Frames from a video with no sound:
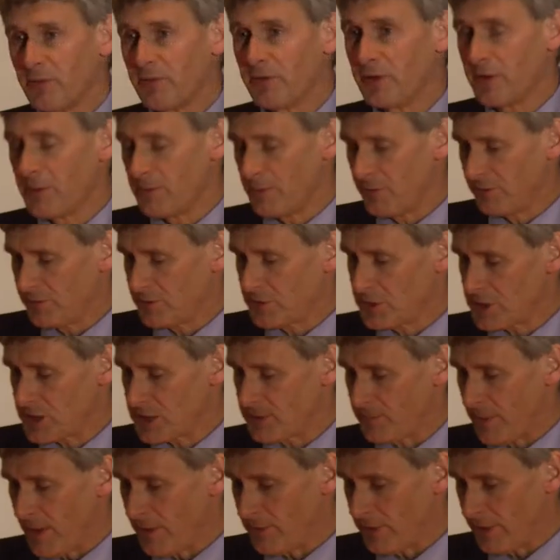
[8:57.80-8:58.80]
of whom have
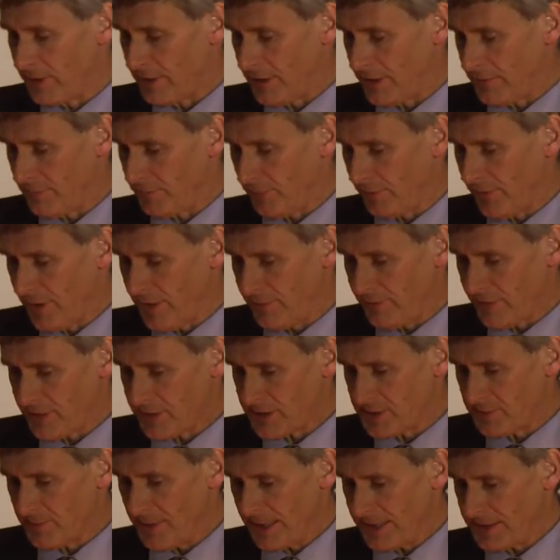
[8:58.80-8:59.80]
spoken at
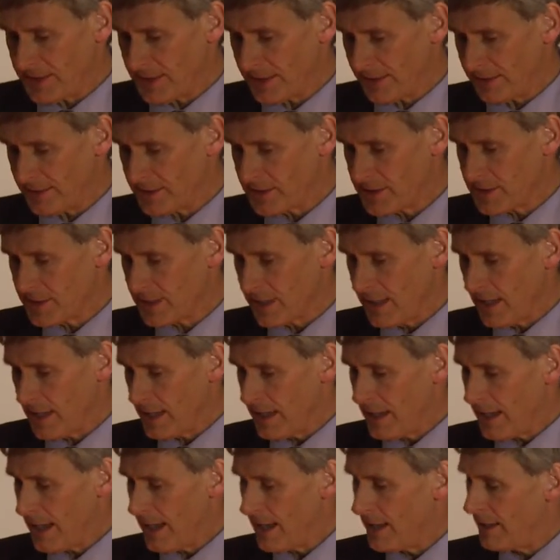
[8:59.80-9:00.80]
previous meetings.
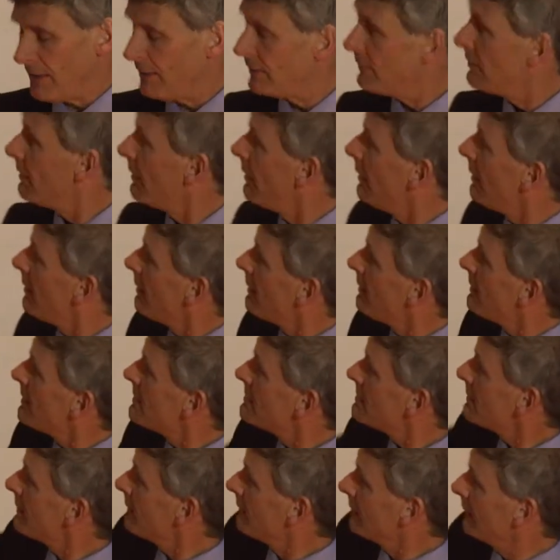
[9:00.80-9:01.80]
And
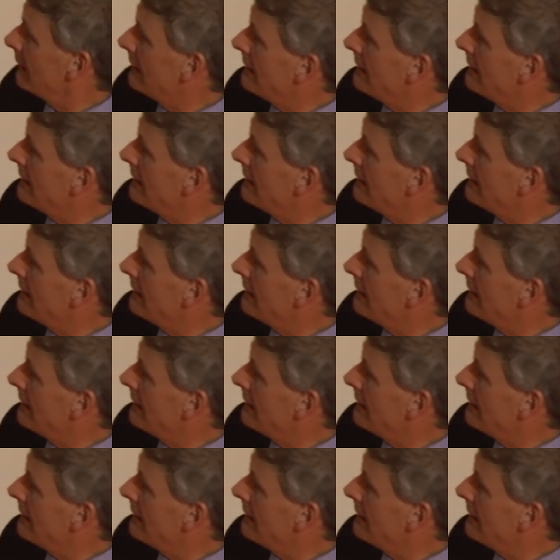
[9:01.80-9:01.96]
there's a little